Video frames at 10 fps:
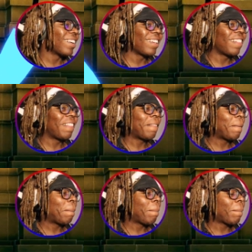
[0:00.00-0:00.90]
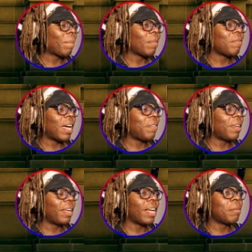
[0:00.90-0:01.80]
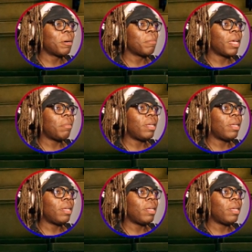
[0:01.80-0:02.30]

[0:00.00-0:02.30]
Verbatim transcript: good wind. Five hit combo, baby.